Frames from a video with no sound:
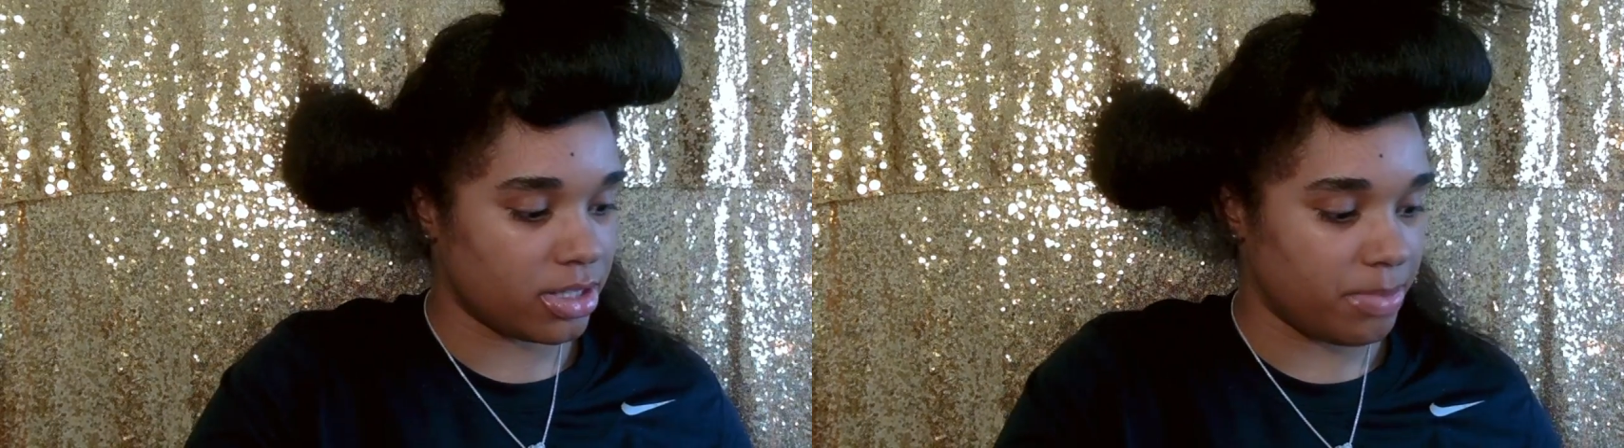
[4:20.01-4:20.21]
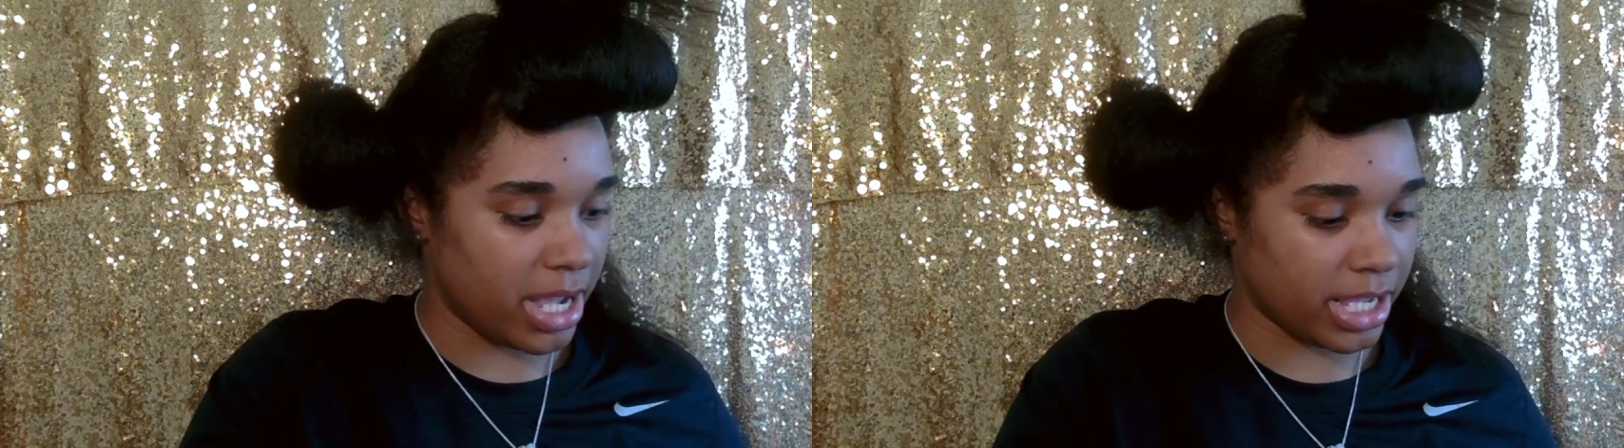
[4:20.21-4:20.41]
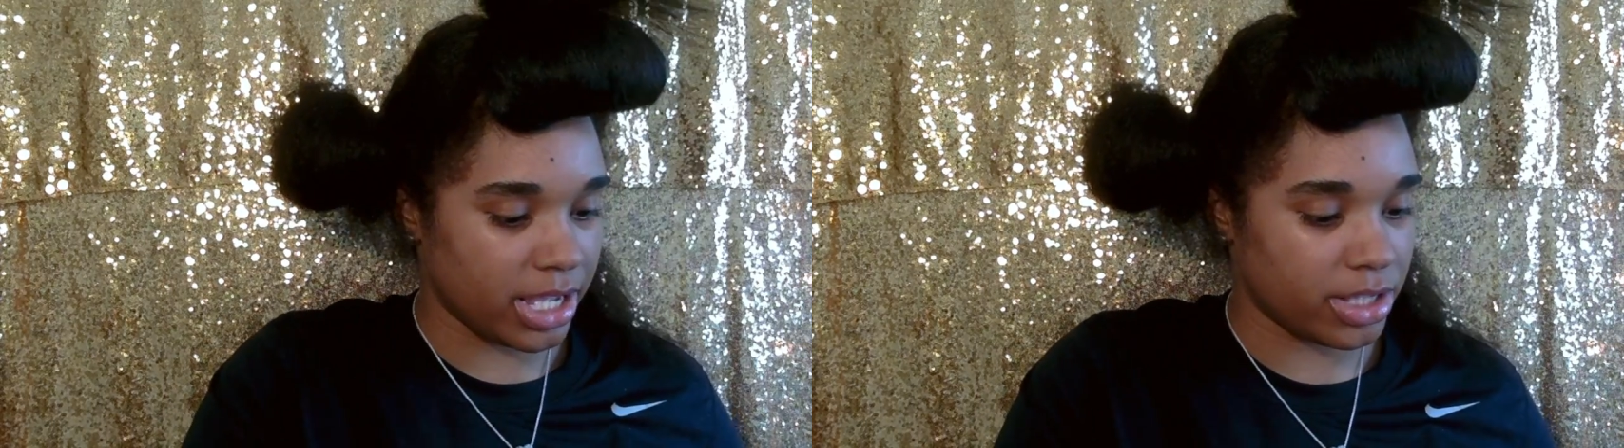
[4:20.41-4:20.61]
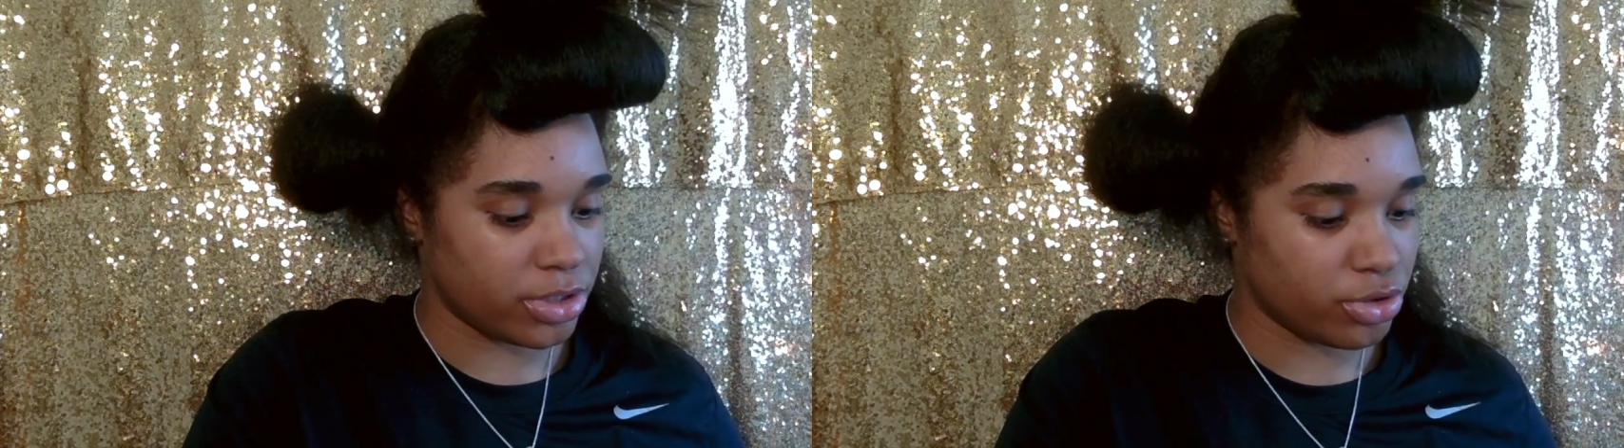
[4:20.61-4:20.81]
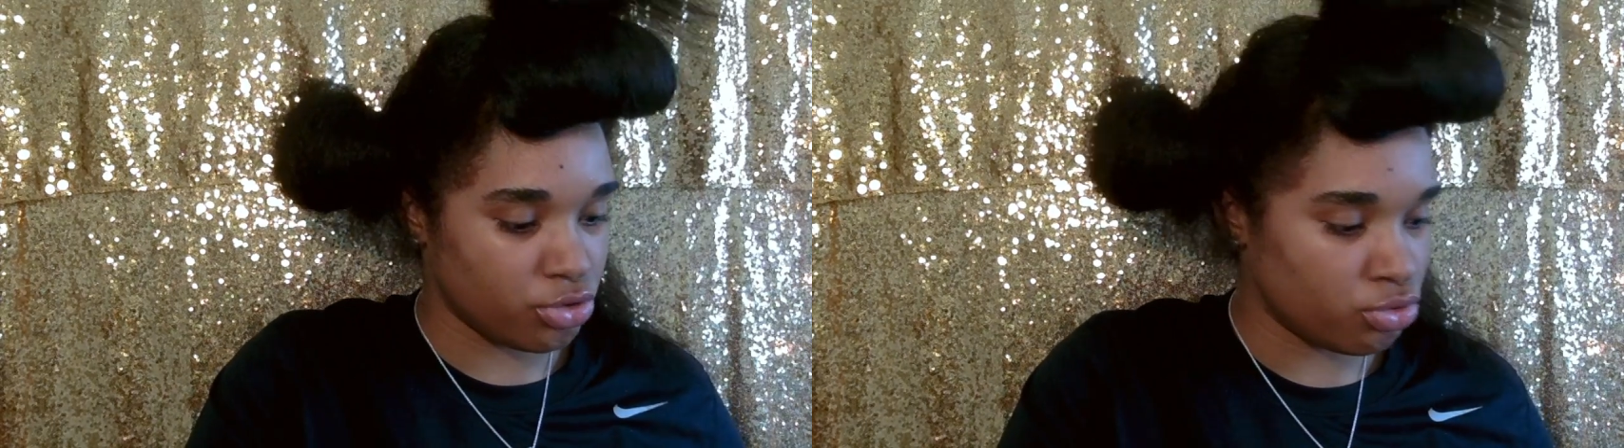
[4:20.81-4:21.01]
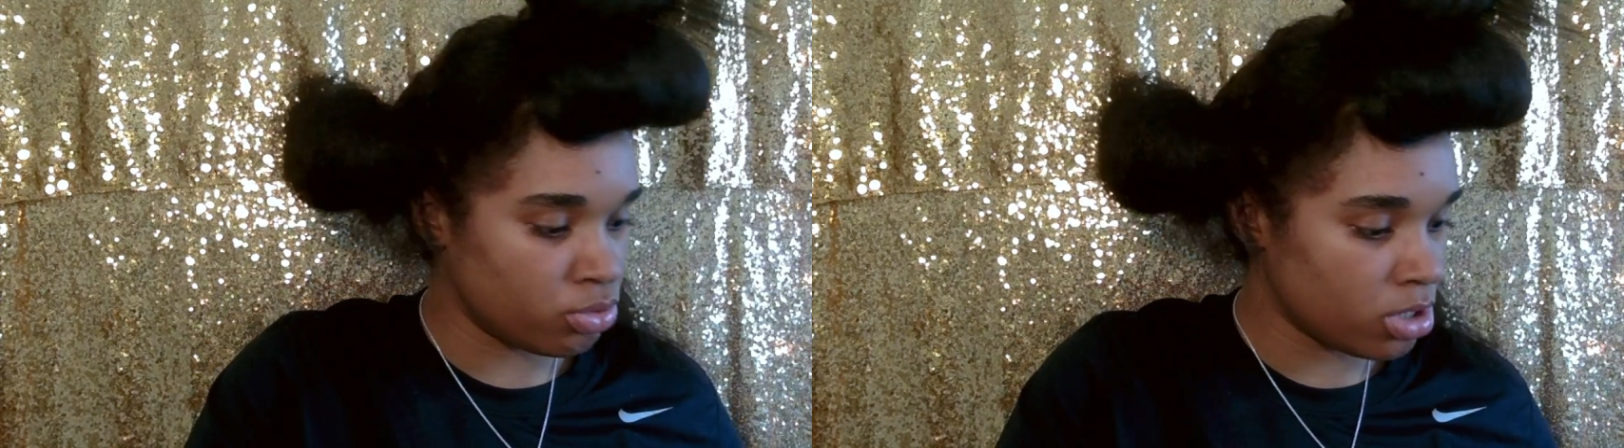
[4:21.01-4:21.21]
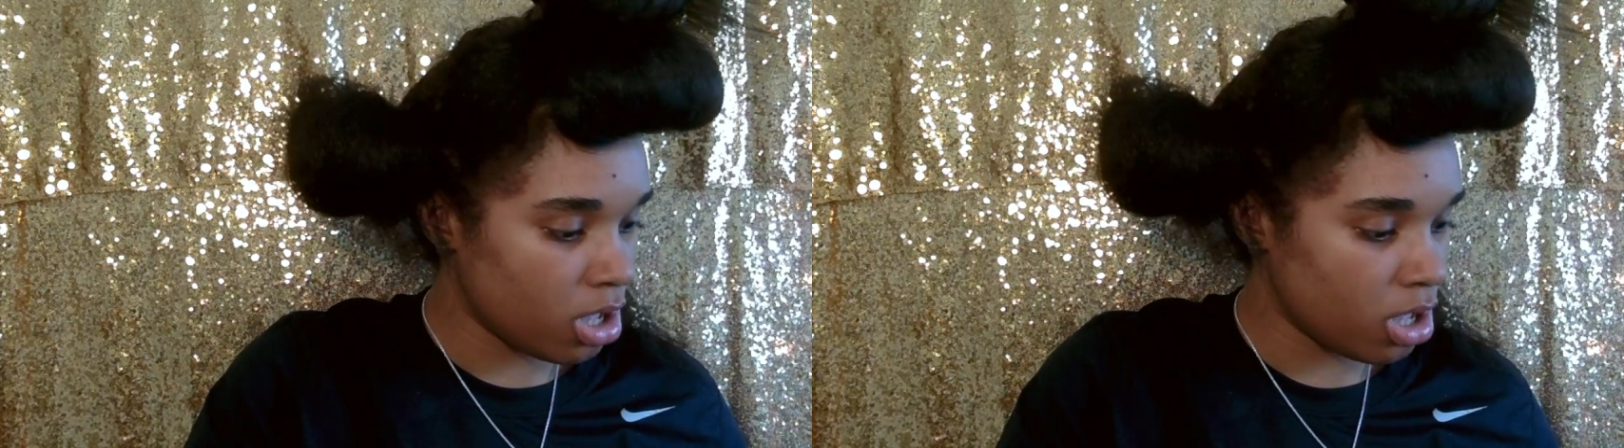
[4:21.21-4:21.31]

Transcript: my Cantu